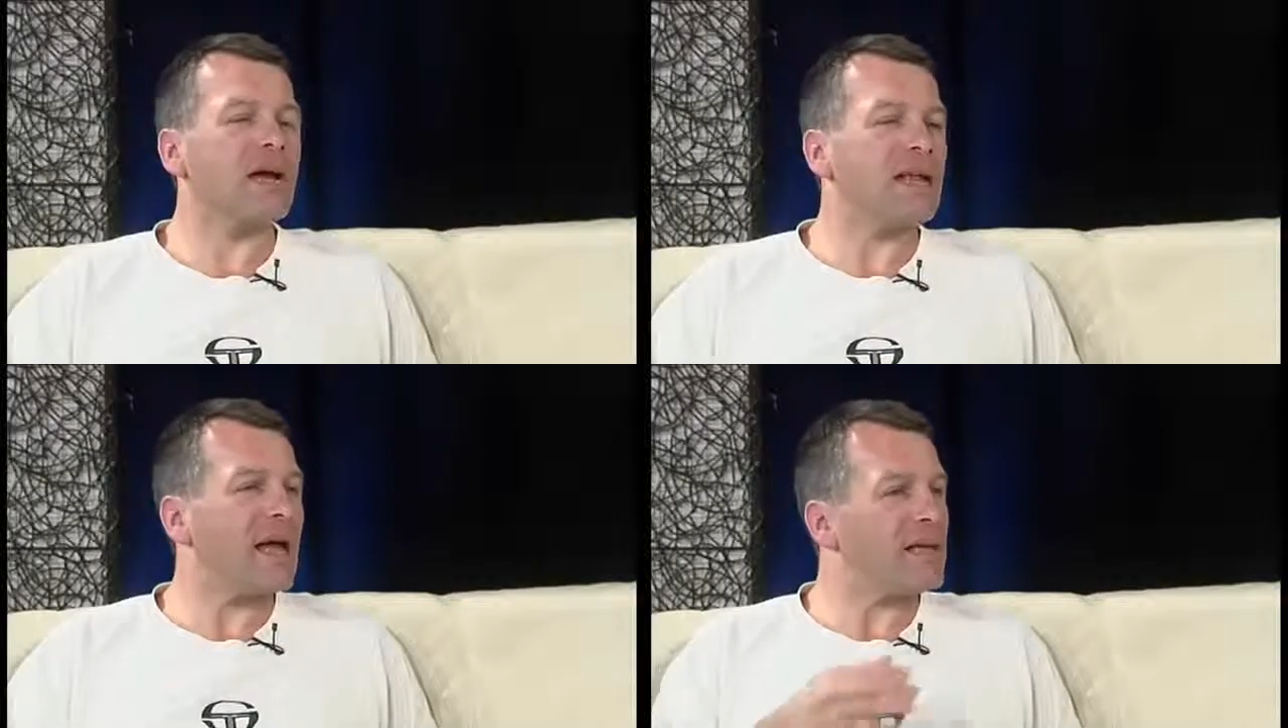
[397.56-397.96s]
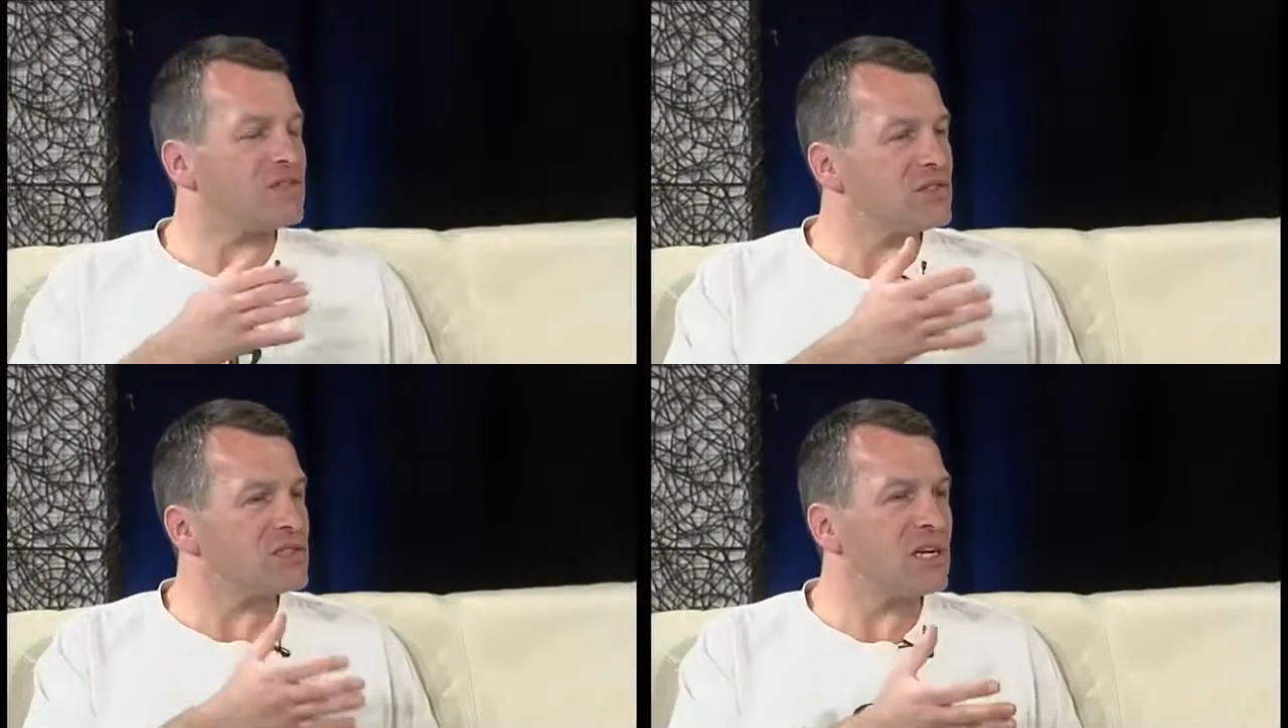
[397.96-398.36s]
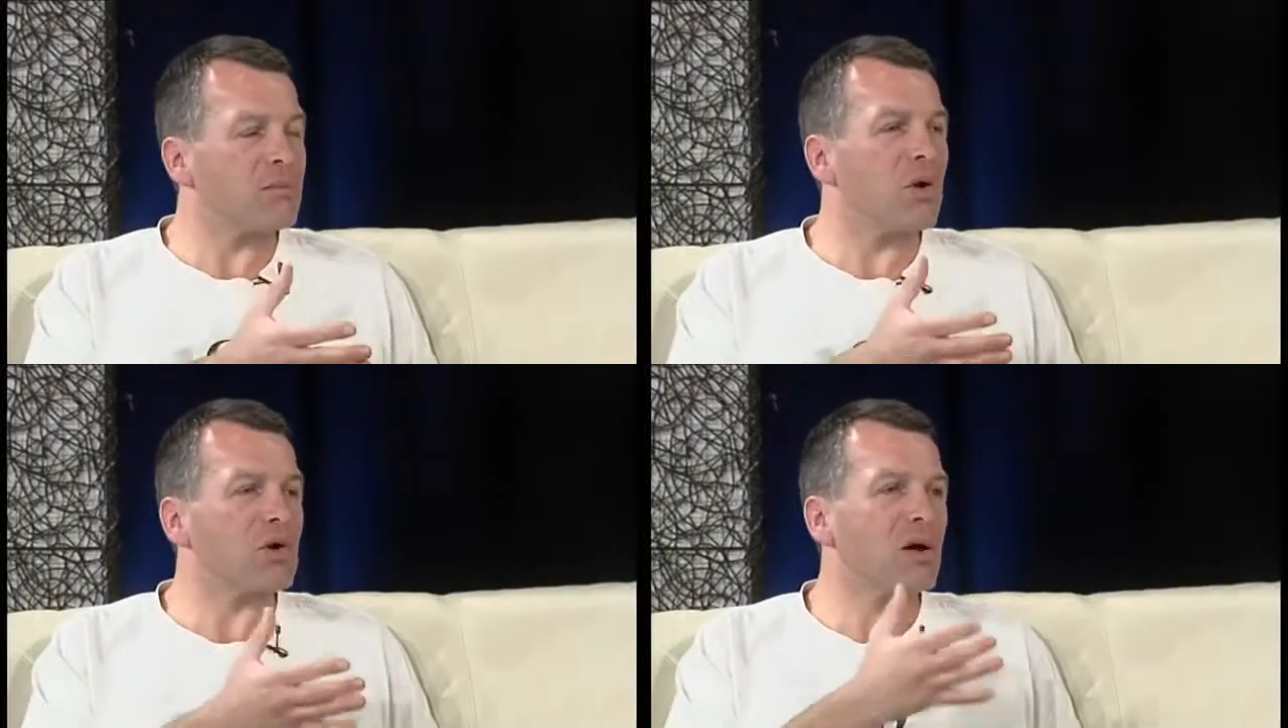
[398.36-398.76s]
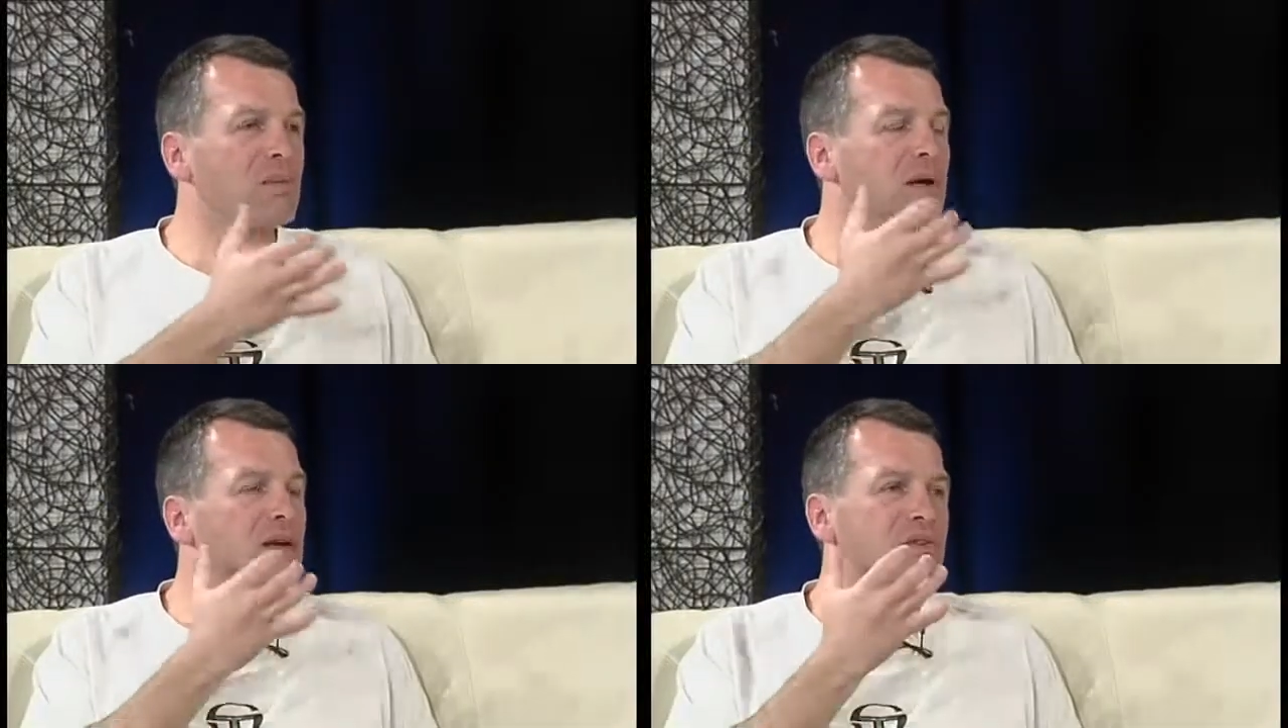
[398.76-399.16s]
And as you said, Michael, I'm
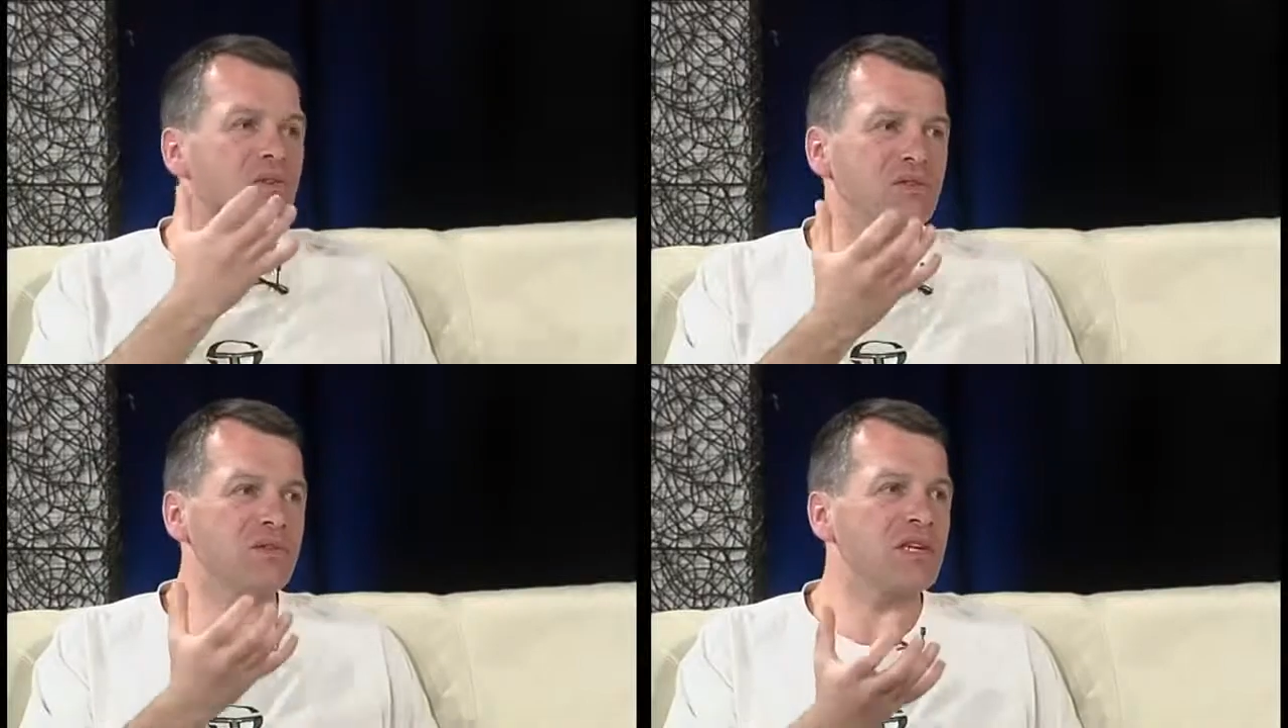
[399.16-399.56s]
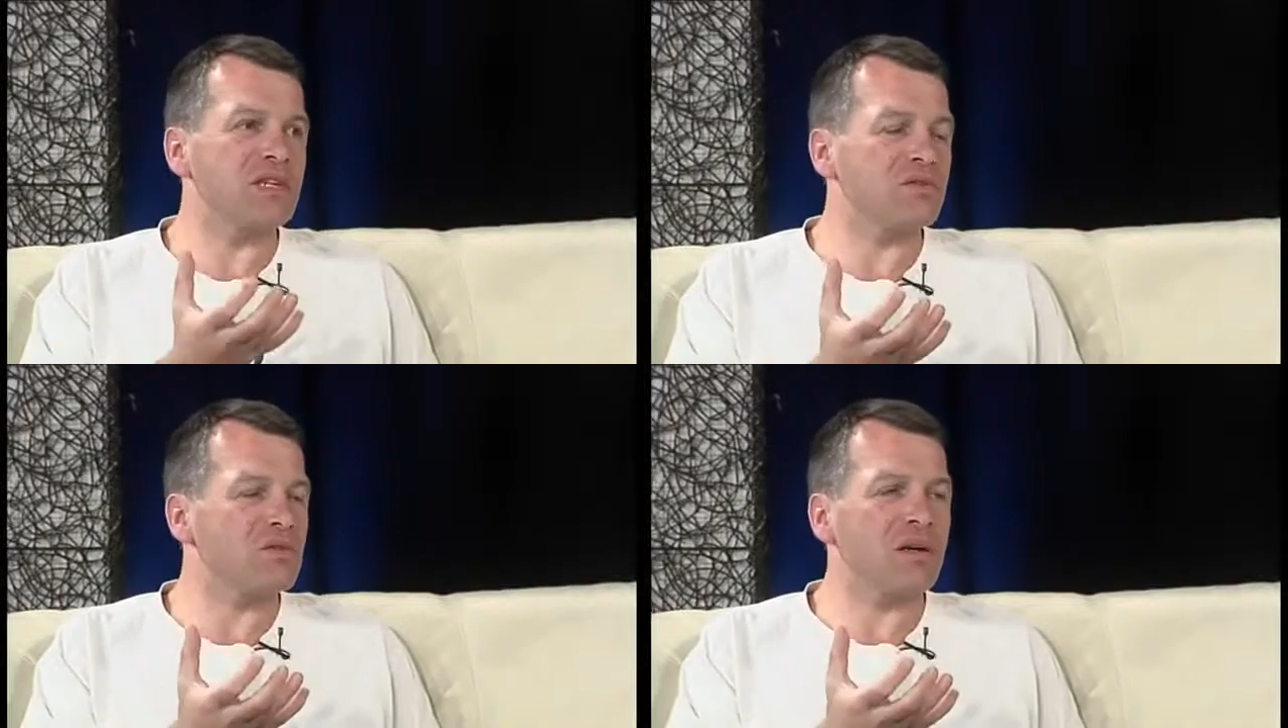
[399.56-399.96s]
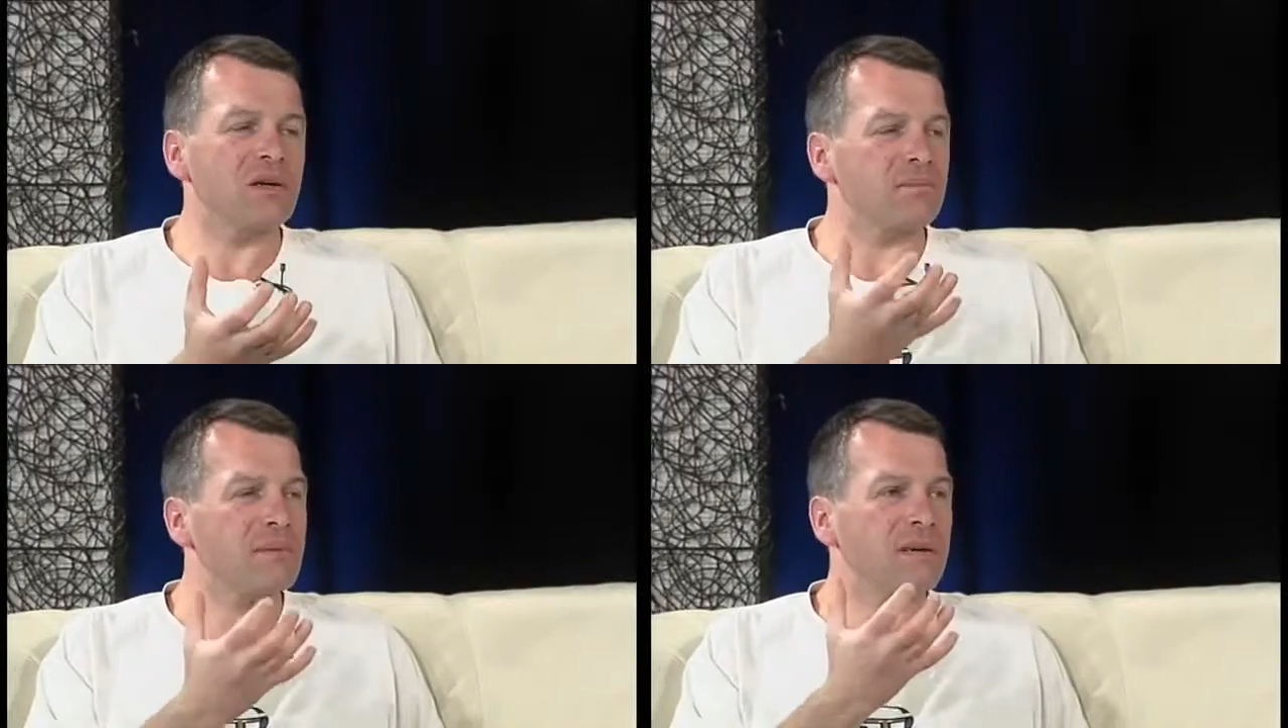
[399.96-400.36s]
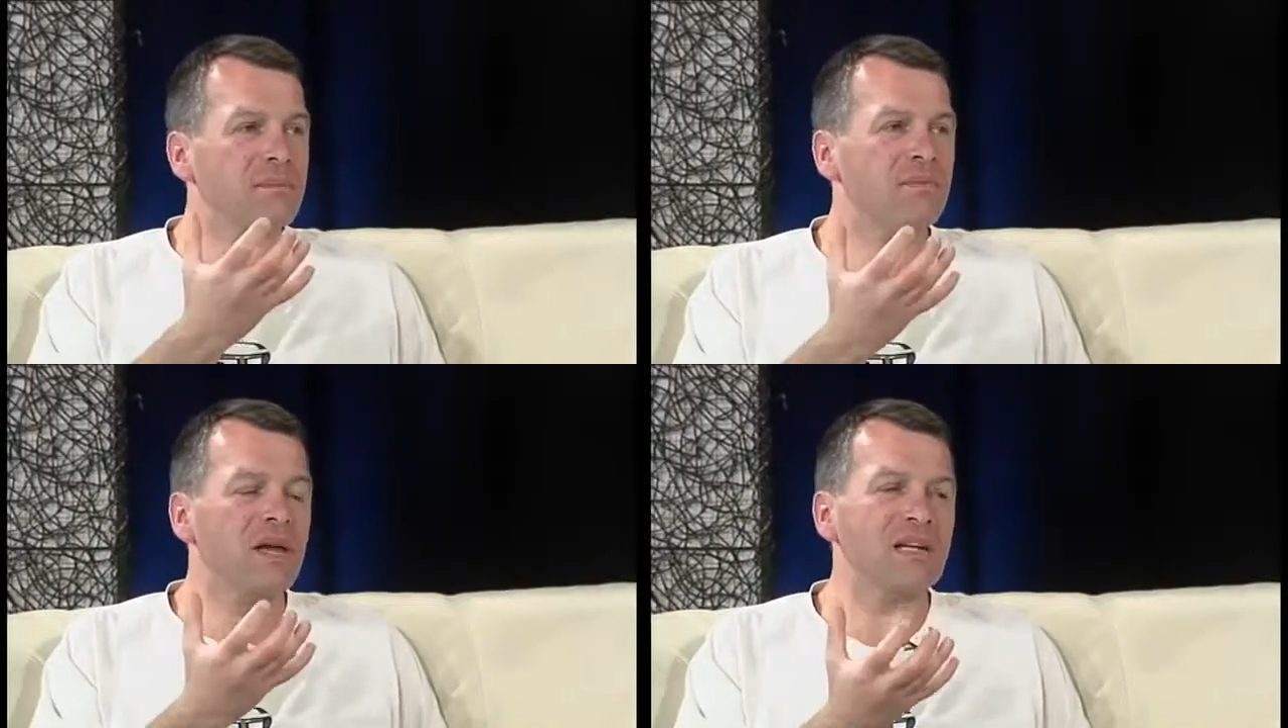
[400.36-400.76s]
going through a very
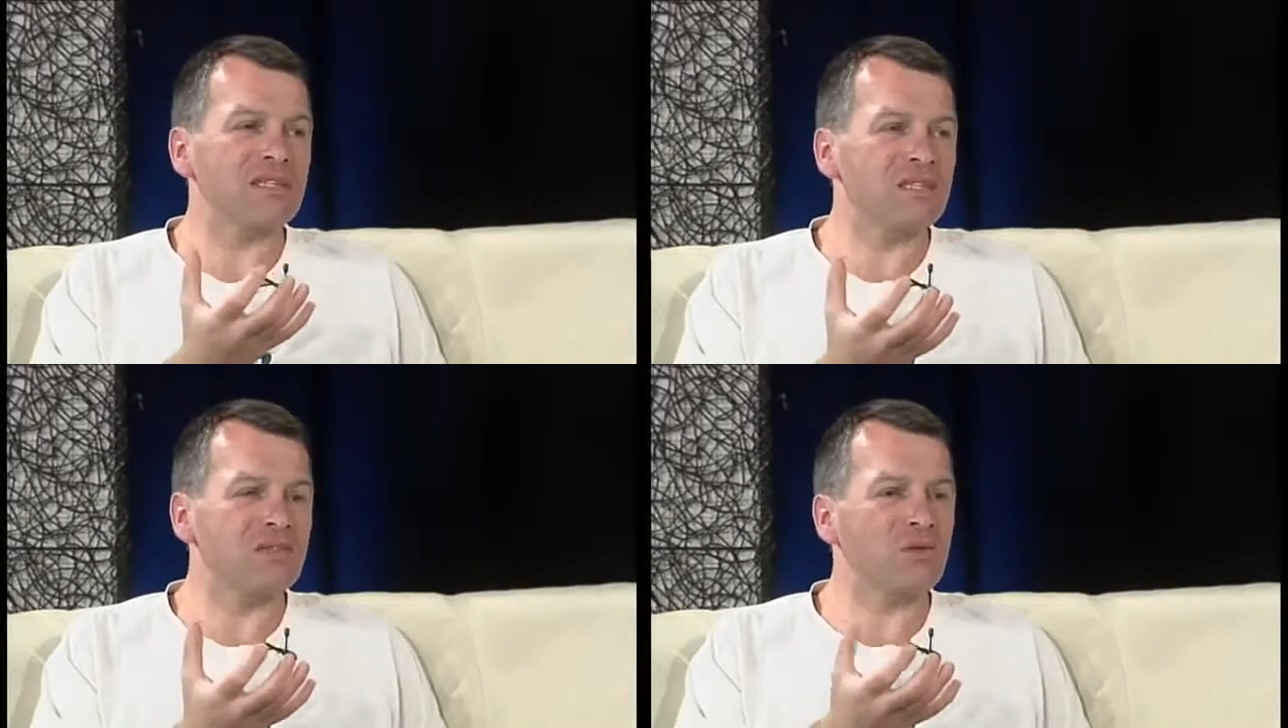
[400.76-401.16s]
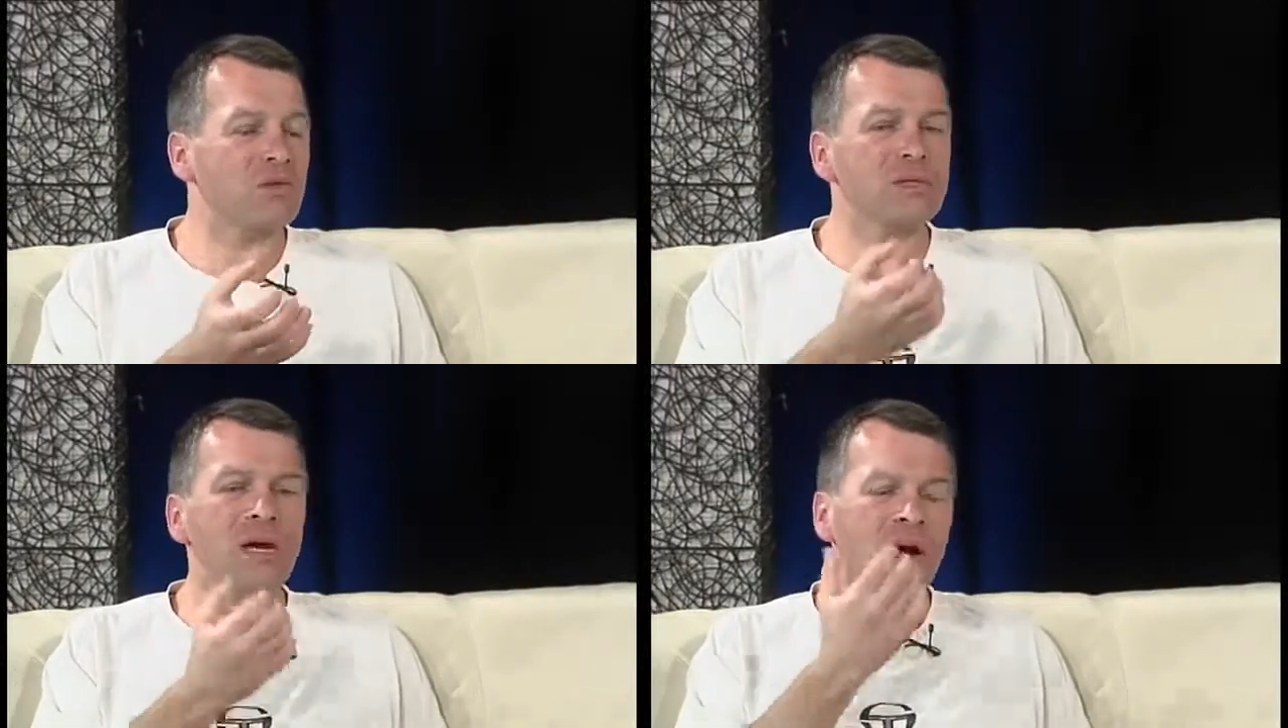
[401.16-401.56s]
nasty divorce.